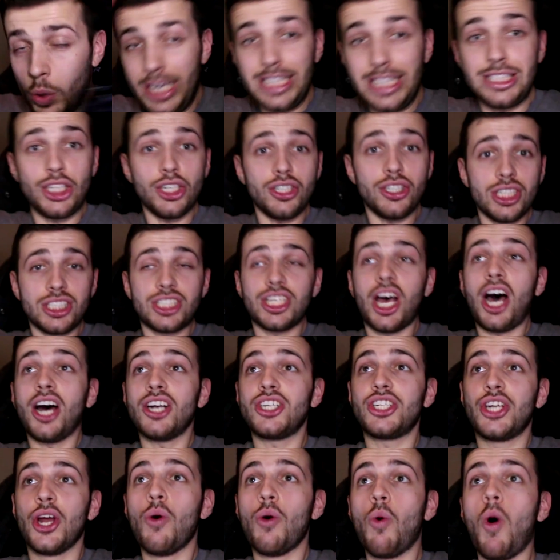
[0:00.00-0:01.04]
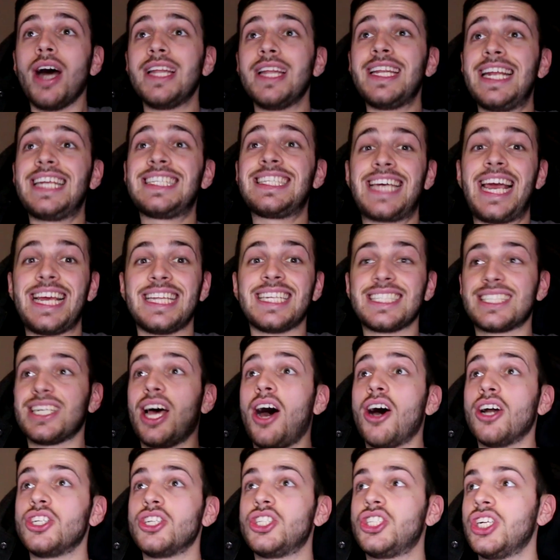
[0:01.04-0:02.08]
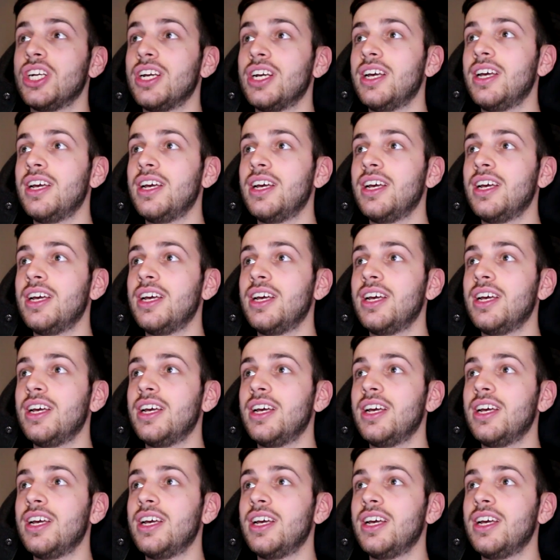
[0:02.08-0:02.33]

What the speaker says: he took the touch. Why did he take the touch?